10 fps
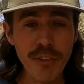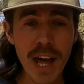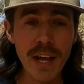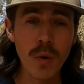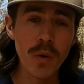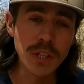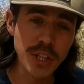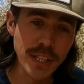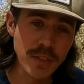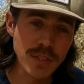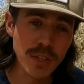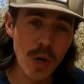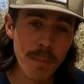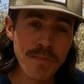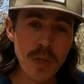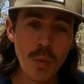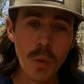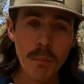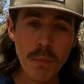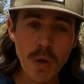flat or a gentle slope,
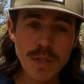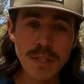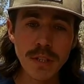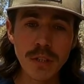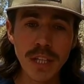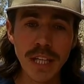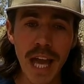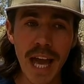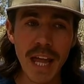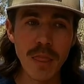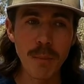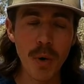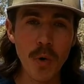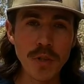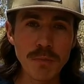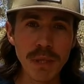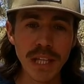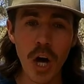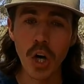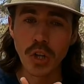we're mostly looking at the poles
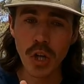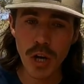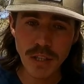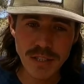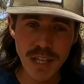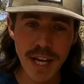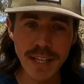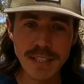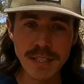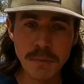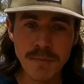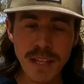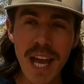being alongside us